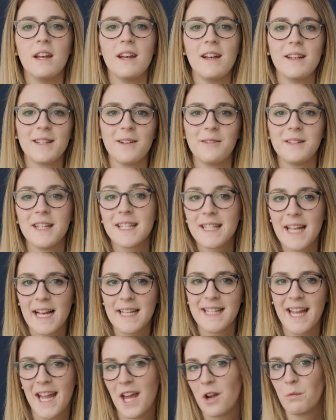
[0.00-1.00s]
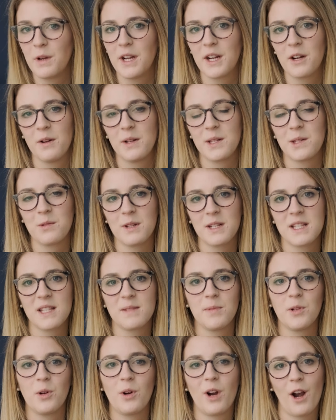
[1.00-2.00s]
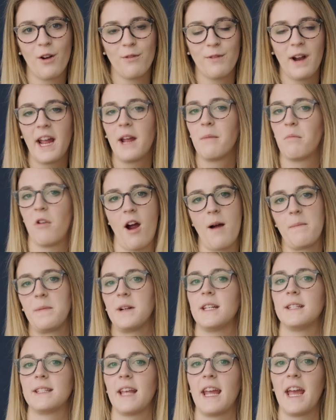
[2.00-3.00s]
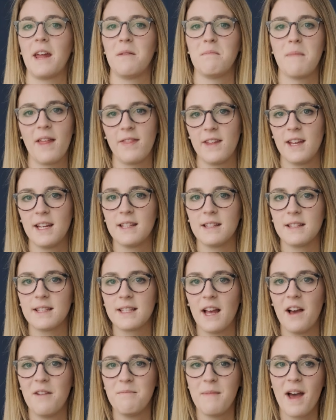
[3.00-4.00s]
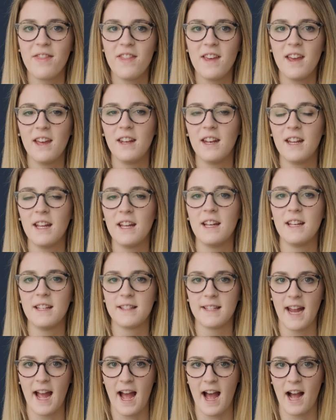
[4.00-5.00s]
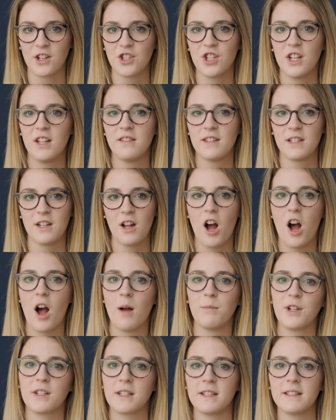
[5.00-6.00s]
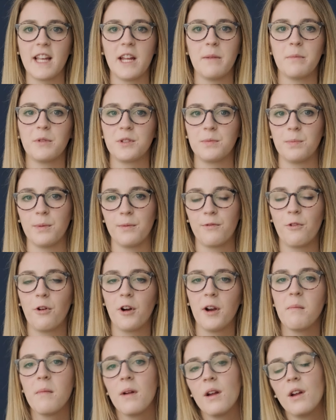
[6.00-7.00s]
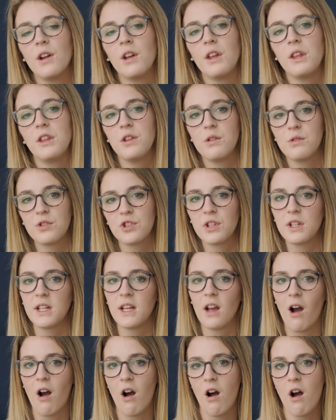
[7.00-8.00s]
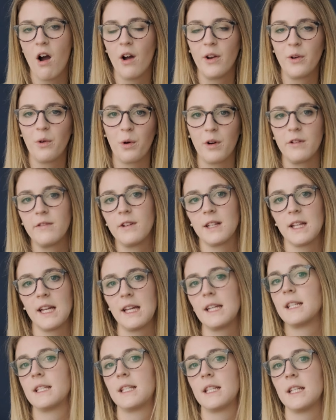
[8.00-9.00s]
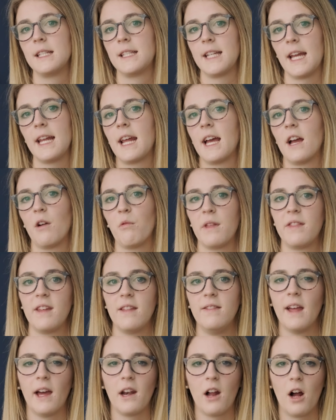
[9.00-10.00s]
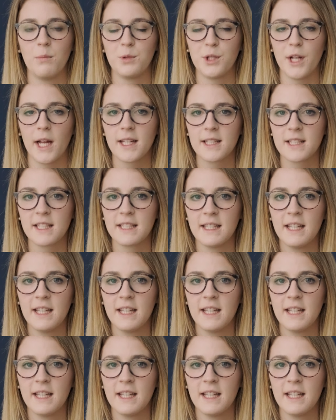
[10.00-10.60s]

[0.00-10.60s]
So in this lesson, we are going to explore array properties and methods. A method is an action that an object is able to perform, usually on or related to data within that object.